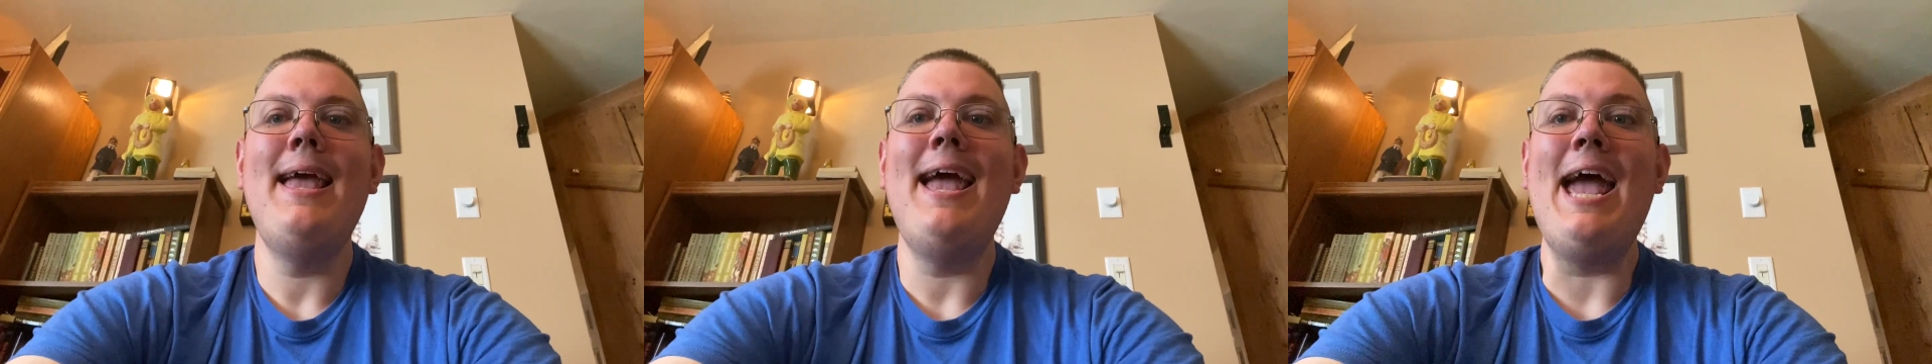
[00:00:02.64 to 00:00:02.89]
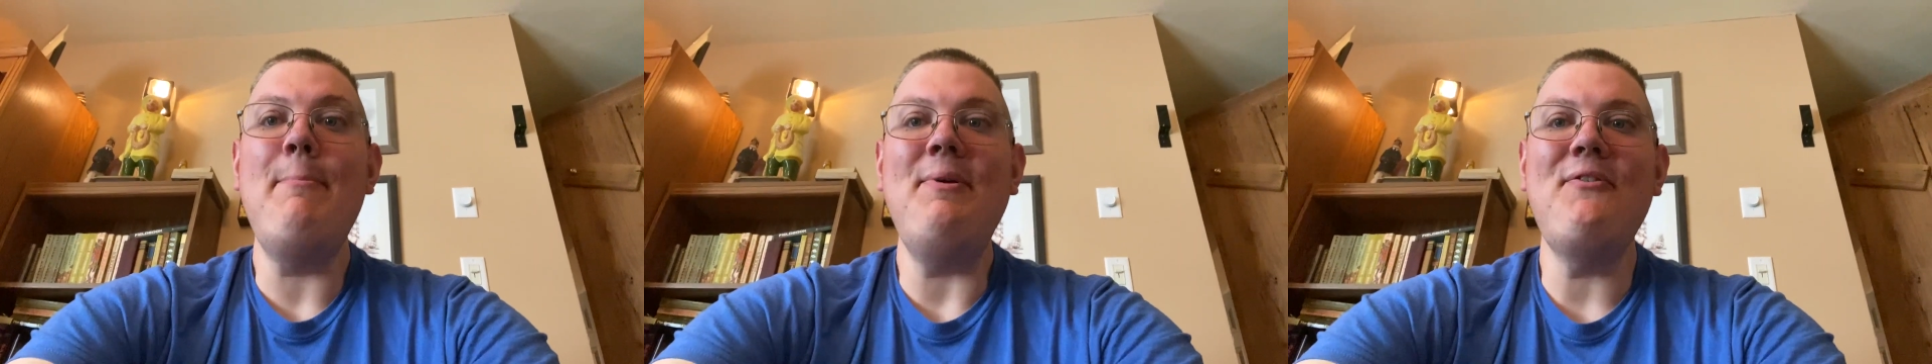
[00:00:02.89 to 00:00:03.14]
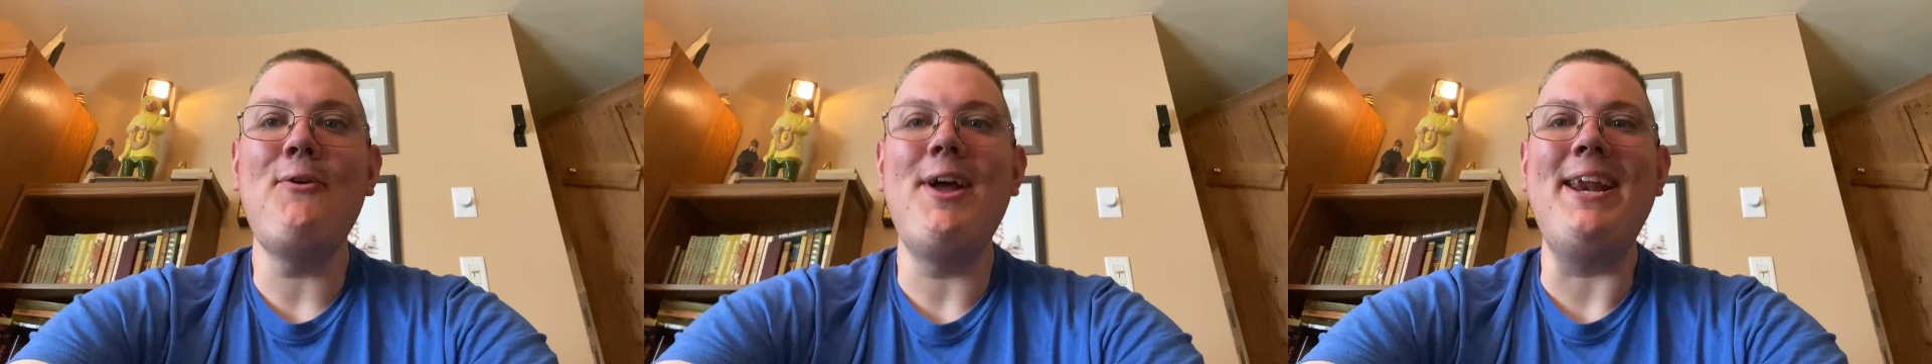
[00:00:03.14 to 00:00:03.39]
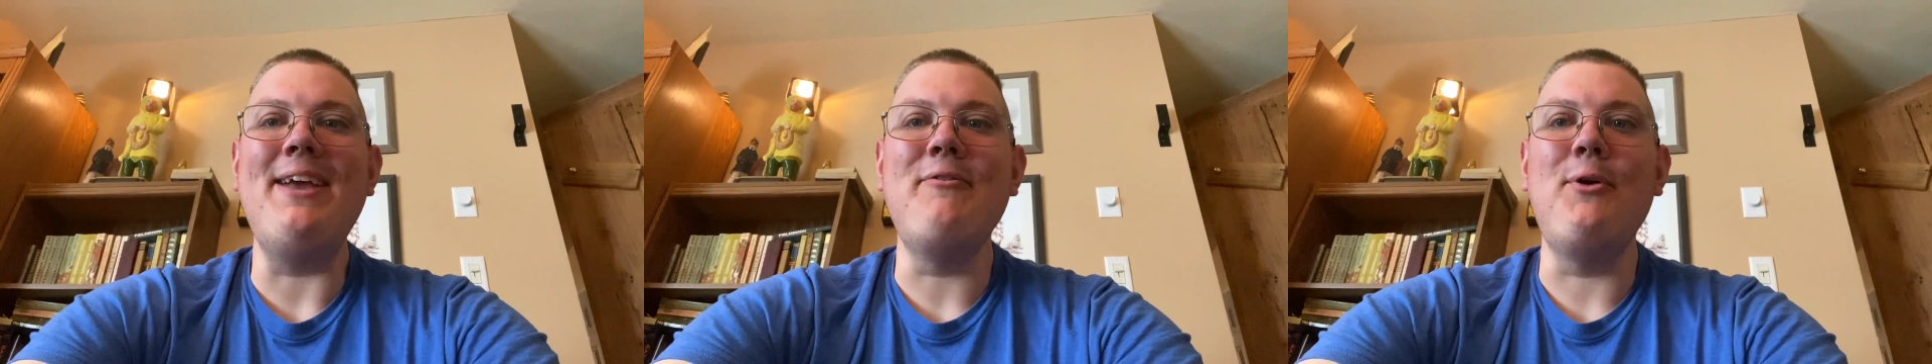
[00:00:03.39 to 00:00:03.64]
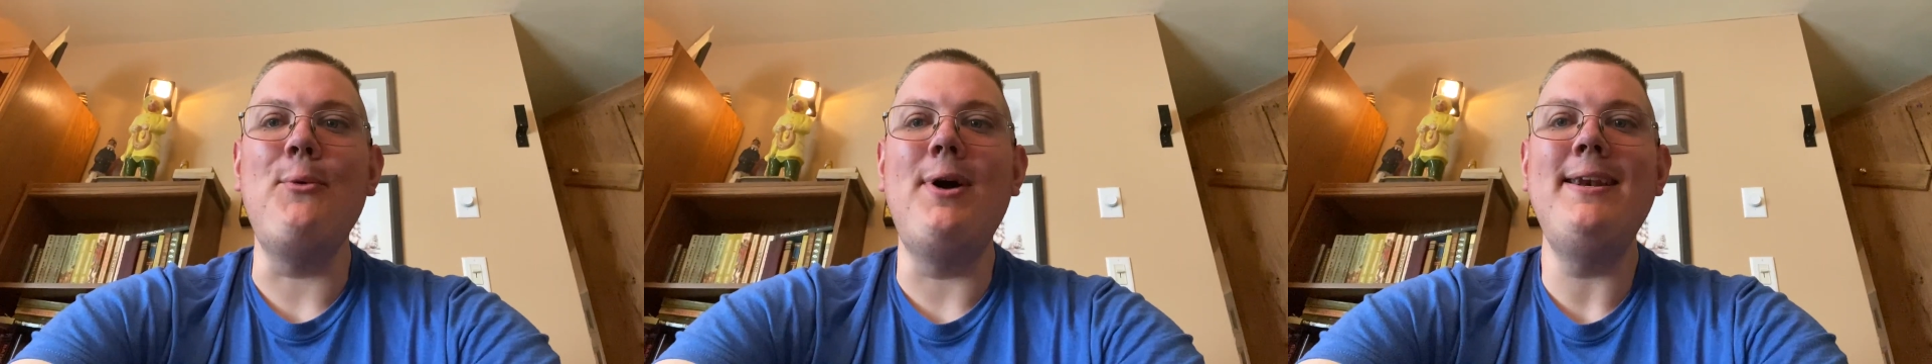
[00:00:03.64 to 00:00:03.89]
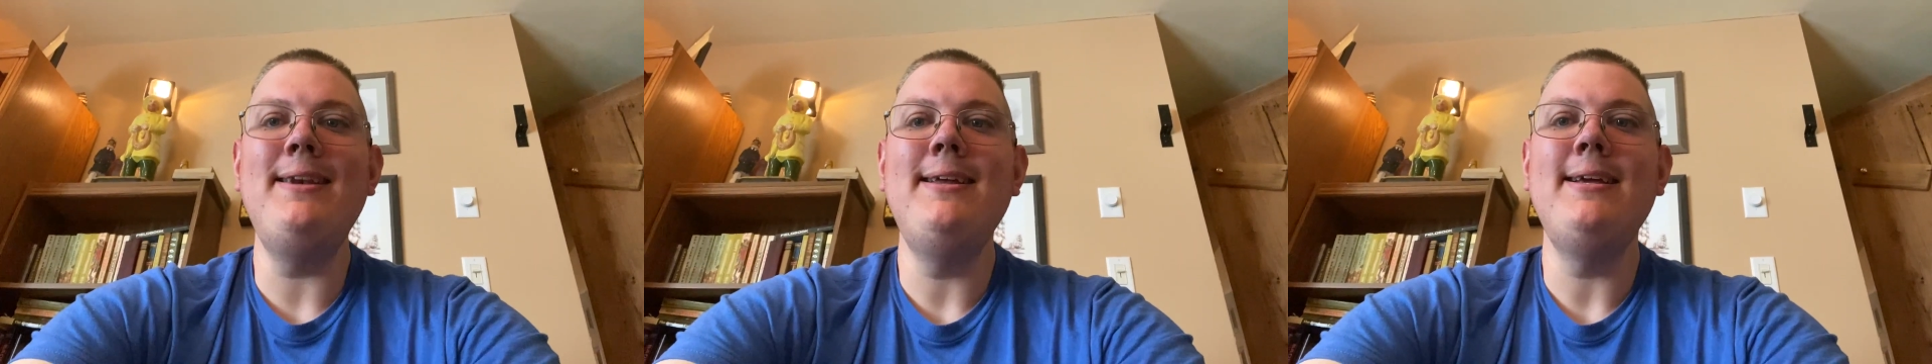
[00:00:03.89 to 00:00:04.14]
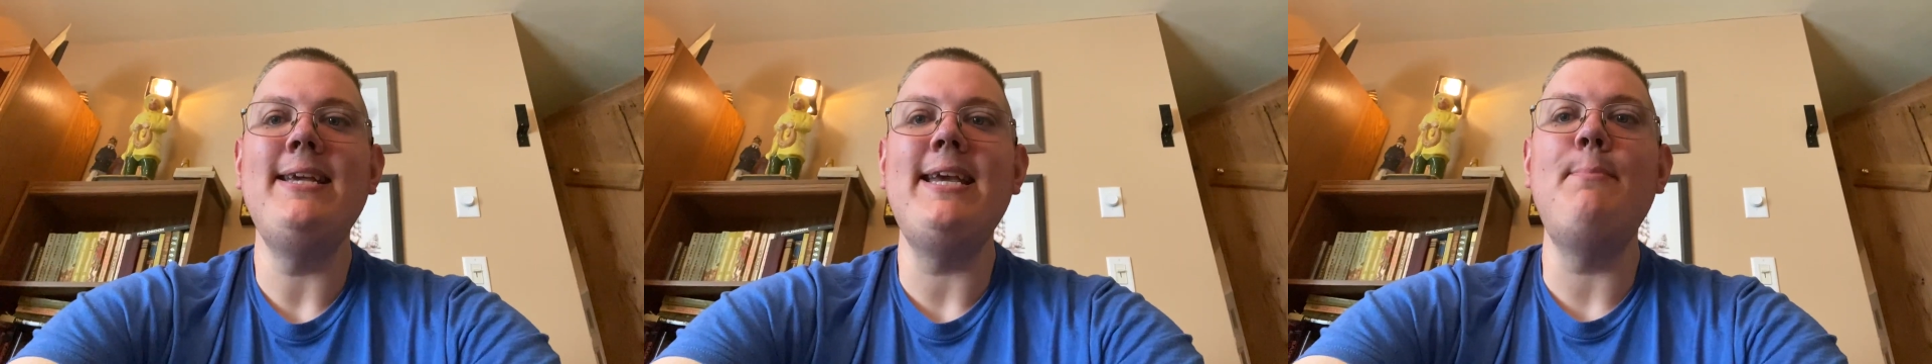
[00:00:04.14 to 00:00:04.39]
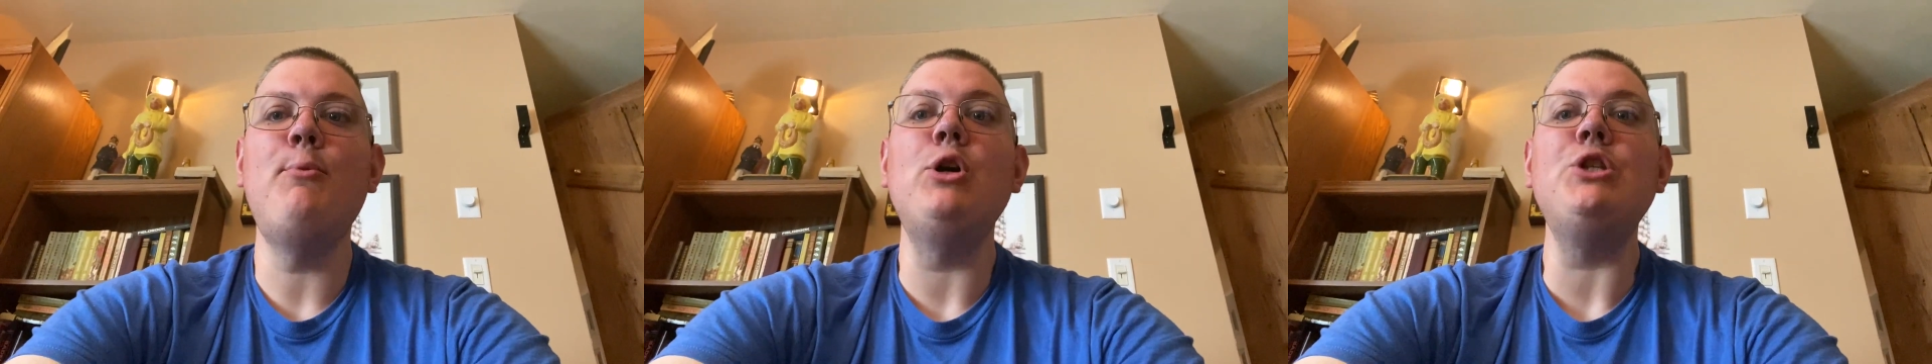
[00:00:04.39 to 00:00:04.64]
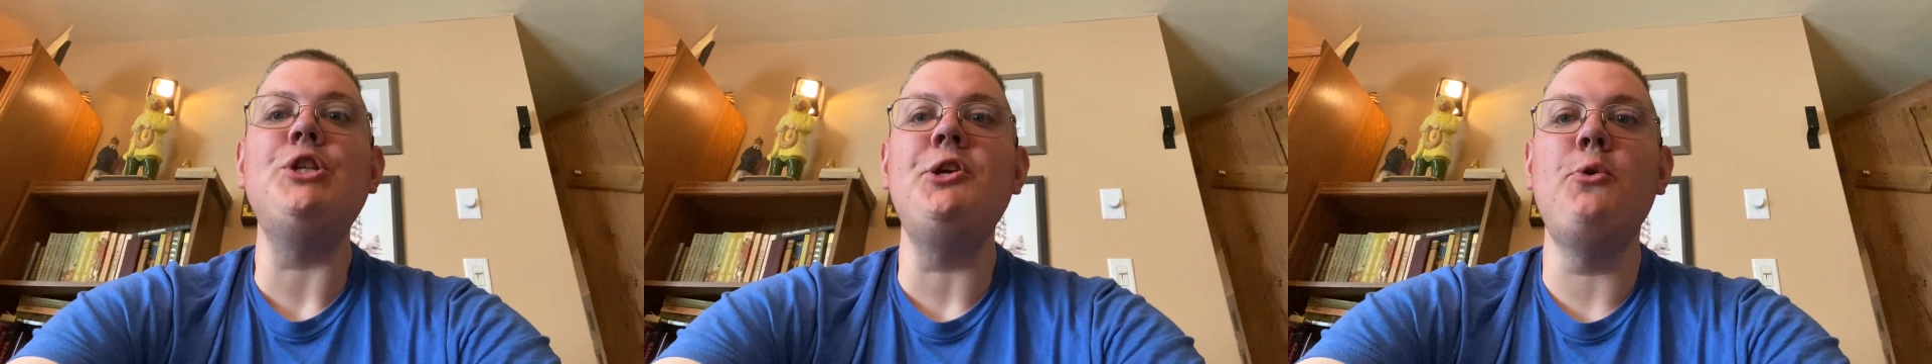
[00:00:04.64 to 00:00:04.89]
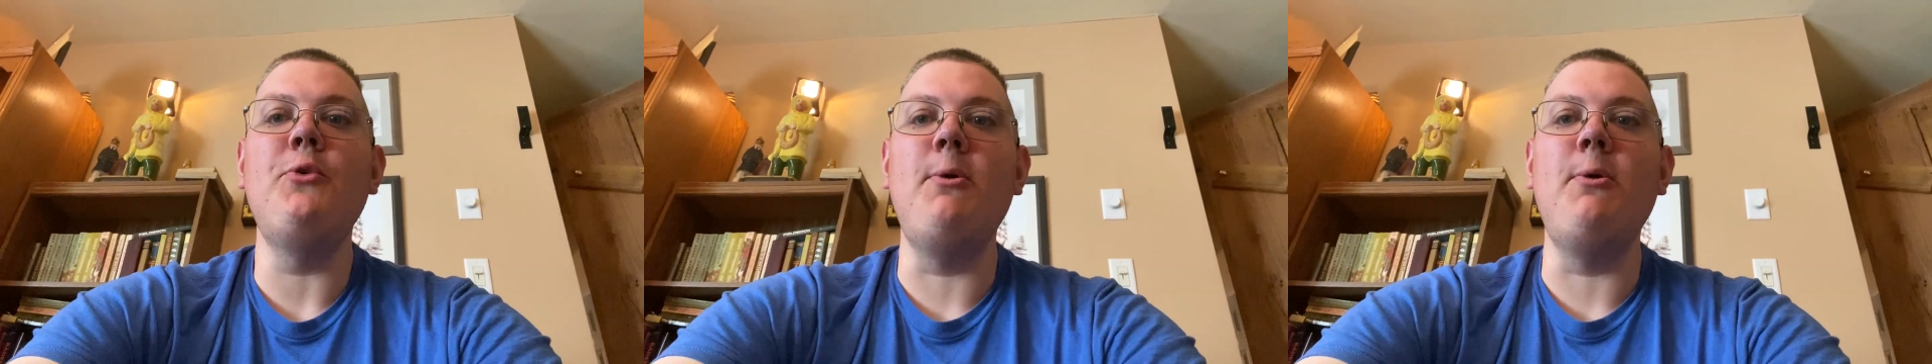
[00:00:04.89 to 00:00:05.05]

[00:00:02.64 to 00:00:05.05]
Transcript: Happy Friday, everyone. Ken Brooks here